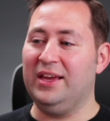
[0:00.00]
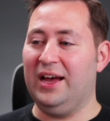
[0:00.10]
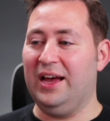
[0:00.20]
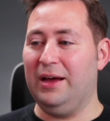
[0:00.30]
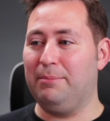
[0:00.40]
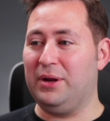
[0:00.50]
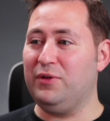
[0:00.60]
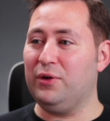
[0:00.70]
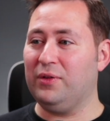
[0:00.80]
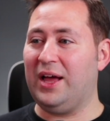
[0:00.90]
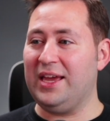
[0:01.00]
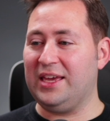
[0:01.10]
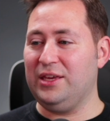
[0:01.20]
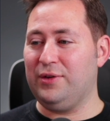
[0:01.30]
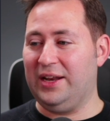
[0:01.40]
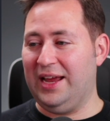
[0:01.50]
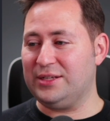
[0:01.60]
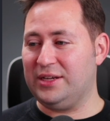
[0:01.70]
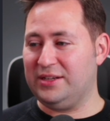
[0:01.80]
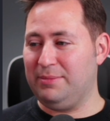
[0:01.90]
But if you don't like it, you can
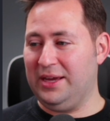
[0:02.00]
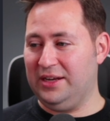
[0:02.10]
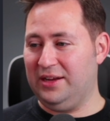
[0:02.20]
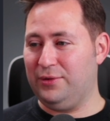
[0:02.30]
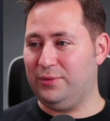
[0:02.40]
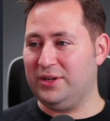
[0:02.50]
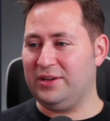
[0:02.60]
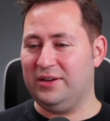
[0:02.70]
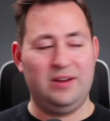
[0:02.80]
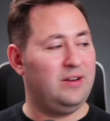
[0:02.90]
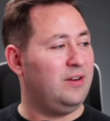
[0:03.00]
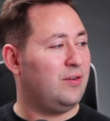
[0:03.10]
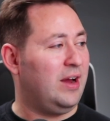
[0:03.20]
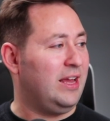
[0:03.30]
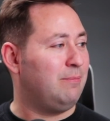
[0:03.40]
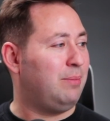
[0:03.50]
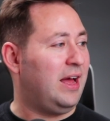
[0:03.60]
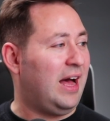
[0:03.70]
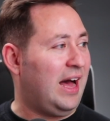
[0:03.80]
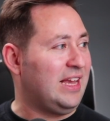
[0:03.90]
ask it to make another one, right?
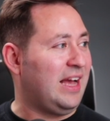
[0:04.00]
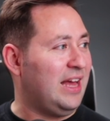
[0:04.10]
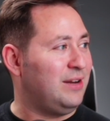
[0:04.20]
But I kind